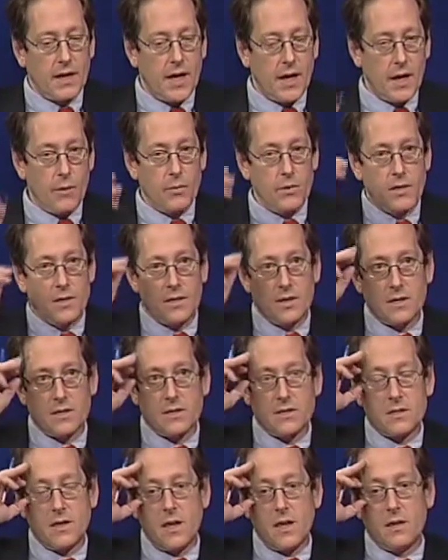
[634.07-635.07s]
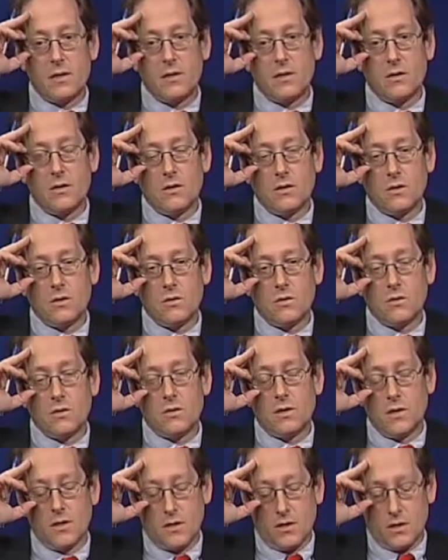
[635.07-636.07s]
I would guess that you know,
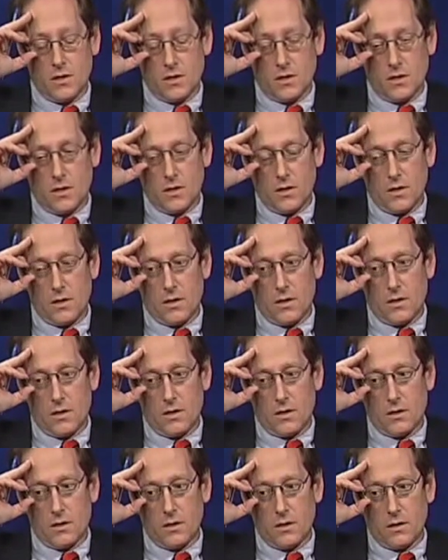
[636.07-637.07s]
uh,